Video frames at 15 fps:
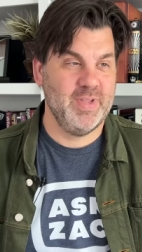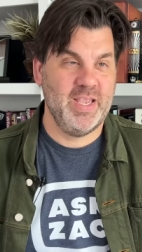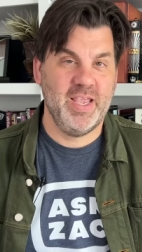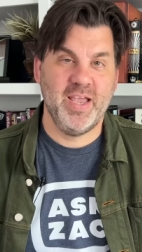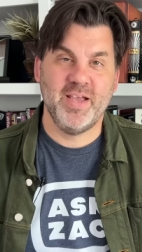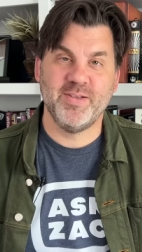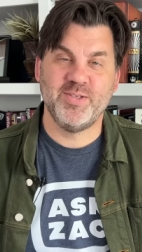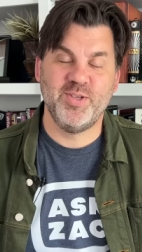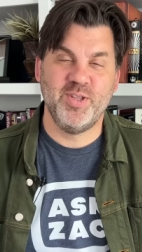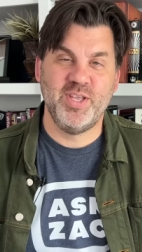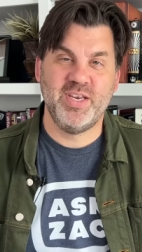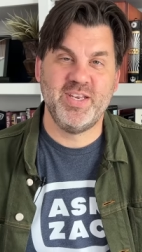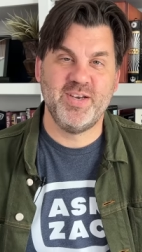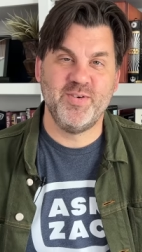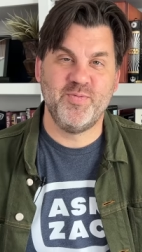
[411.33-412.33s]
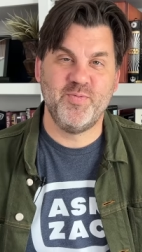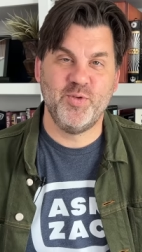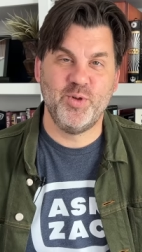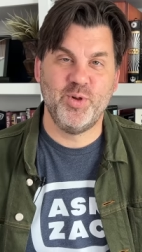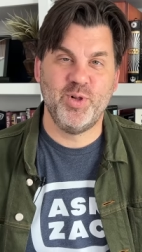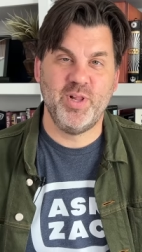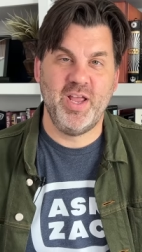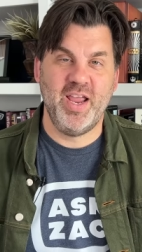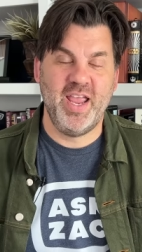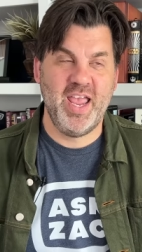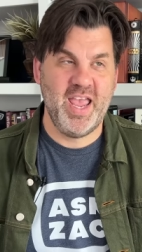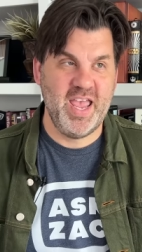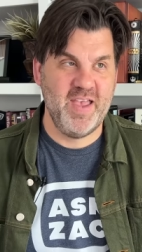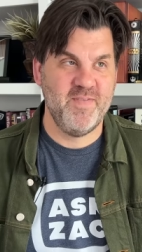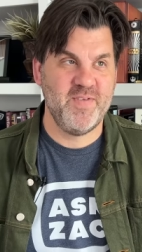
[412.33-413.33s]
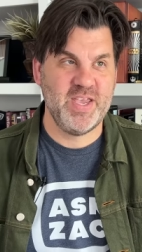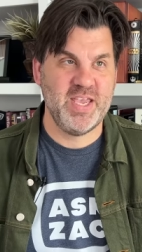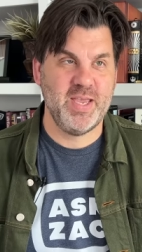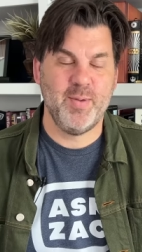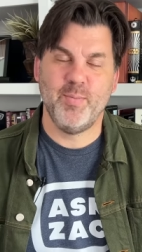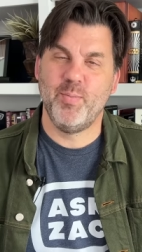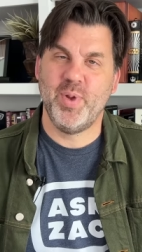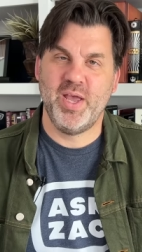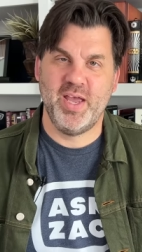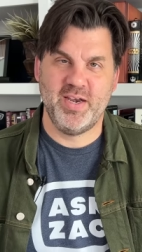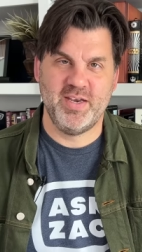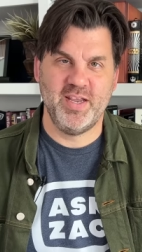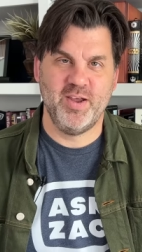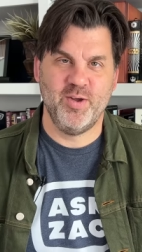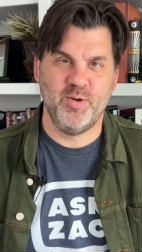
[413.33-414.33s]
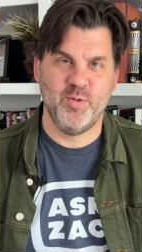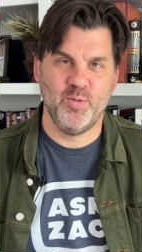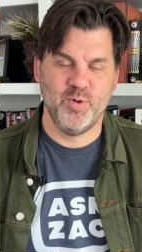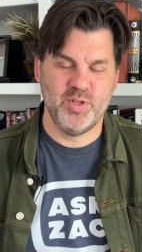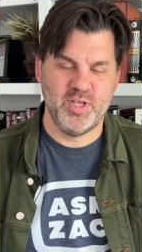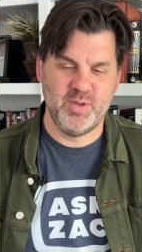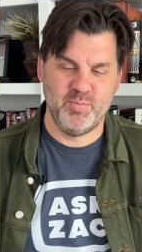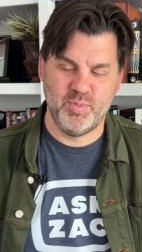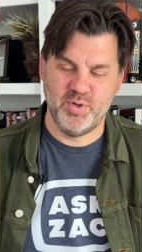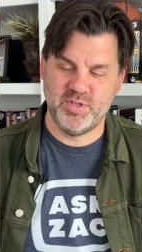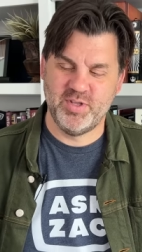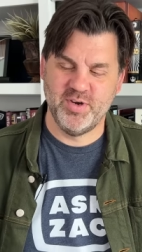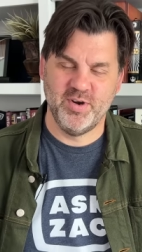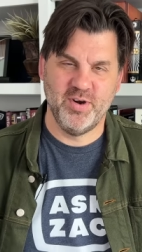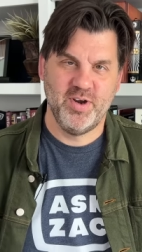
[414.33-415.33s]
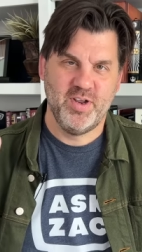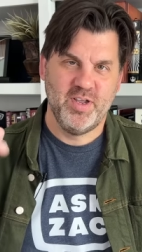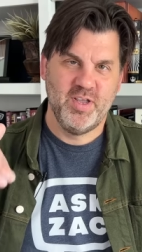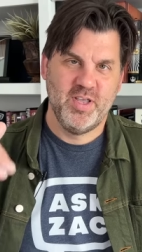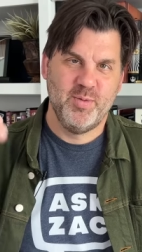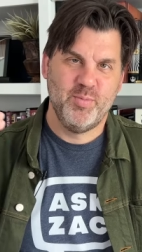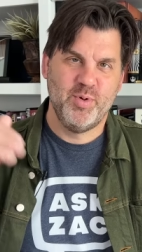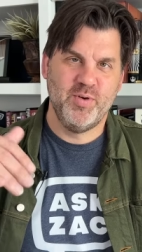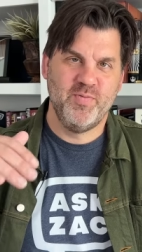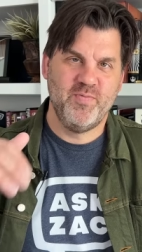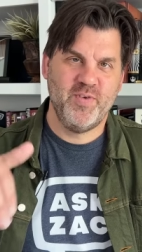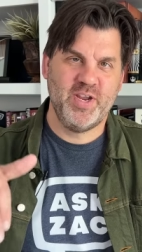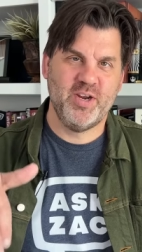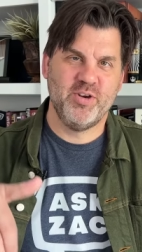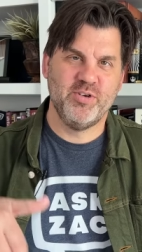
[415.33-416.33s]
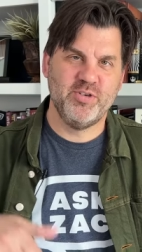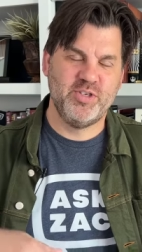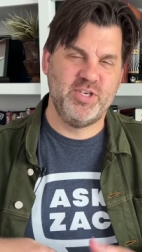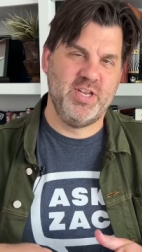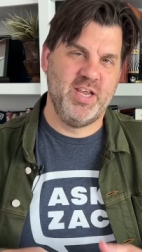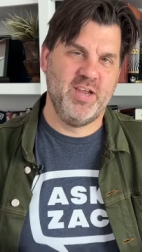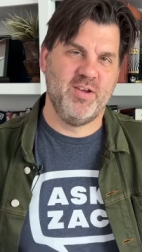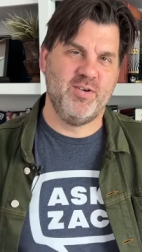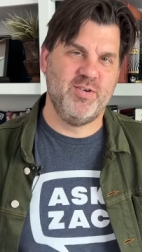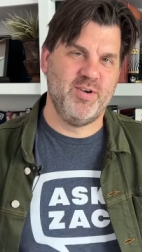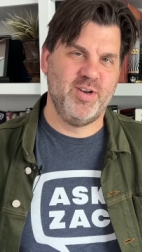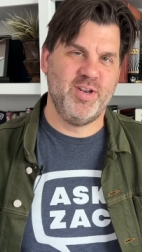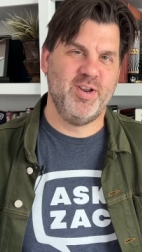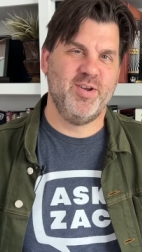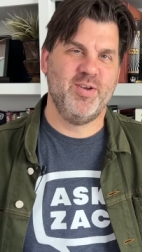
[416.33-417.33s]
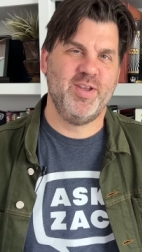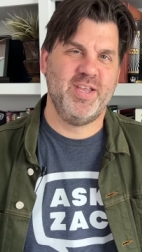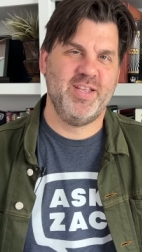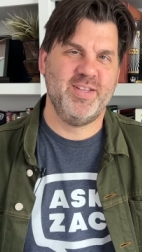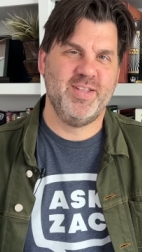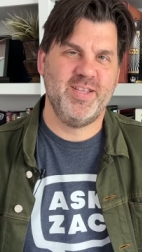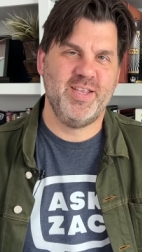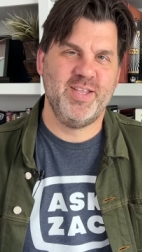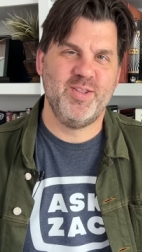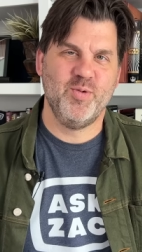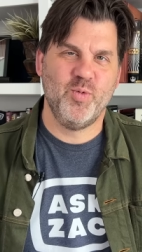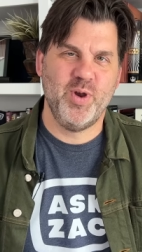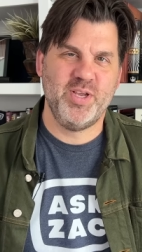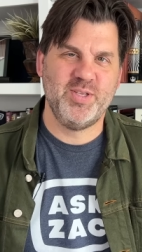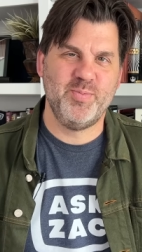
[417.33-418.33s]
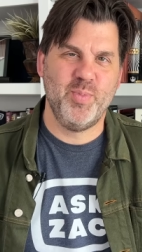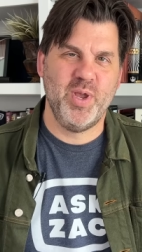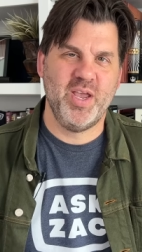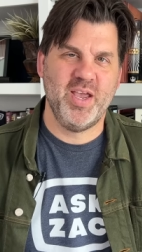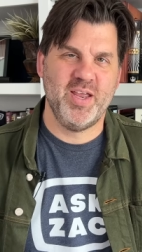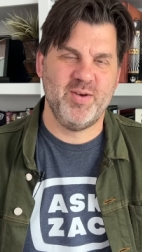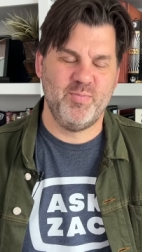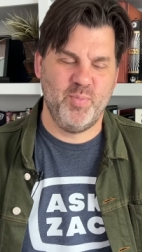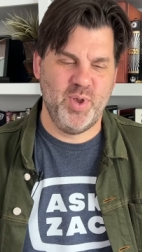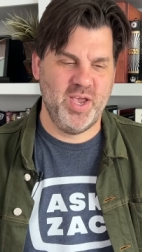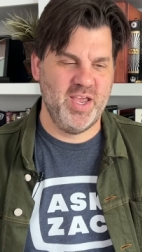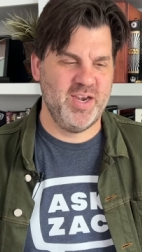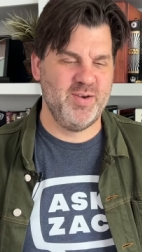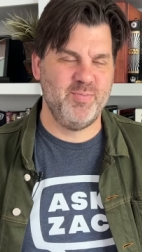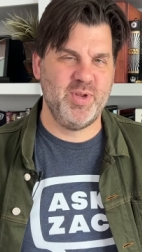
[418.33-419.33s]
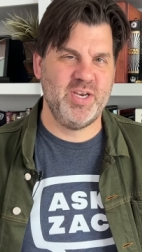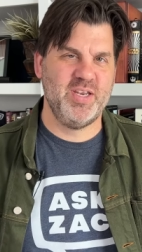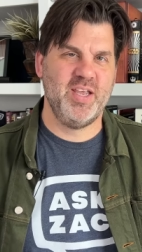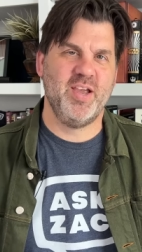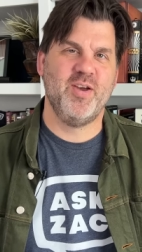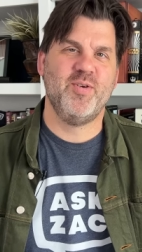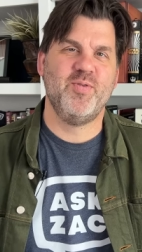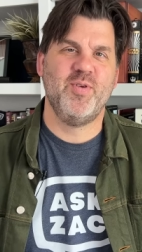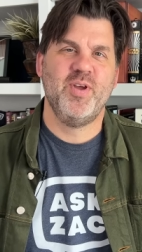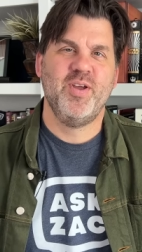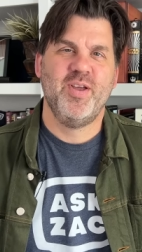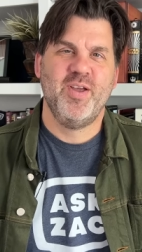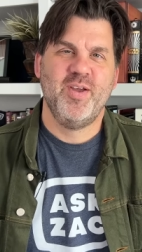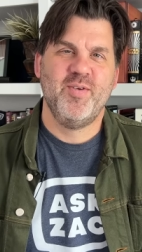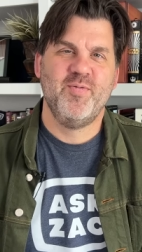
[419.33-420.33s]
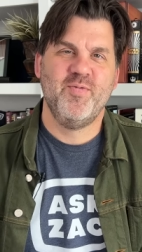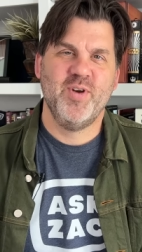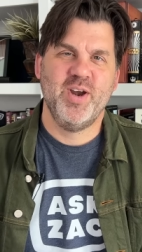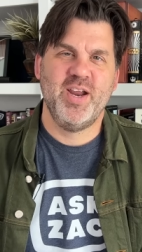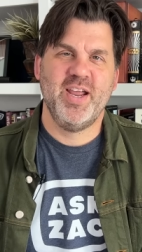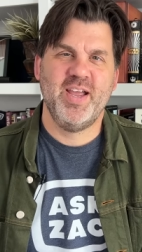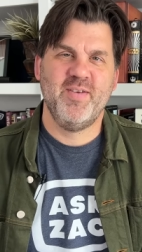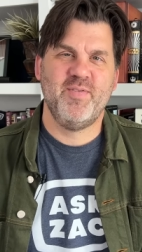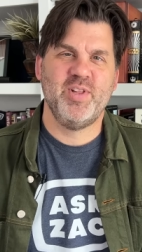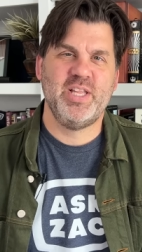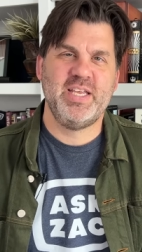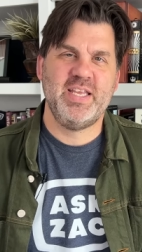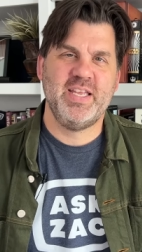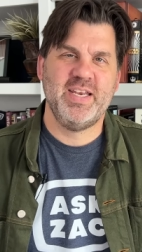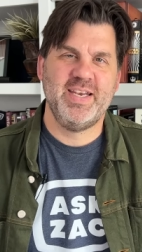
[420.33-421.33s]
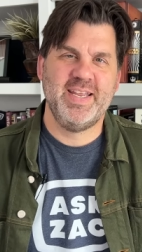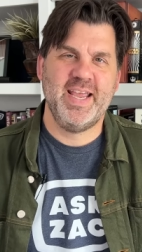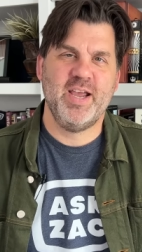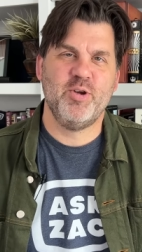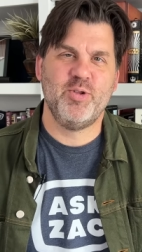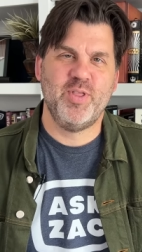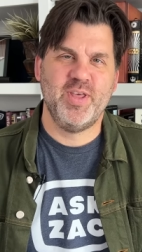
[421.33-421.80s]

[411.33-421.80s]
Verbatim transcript: yeah, so they did a full heavy pat down where they put their put fingers down you know, in the in the waistband, patted me down very heavily down